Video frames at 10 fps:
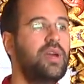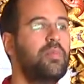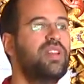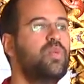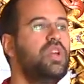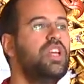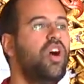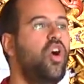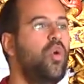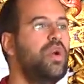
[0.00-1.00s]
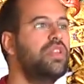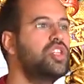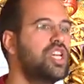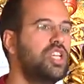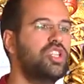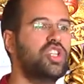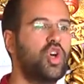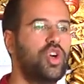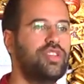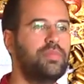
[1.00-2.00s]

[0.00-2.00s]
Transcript: But we always change toys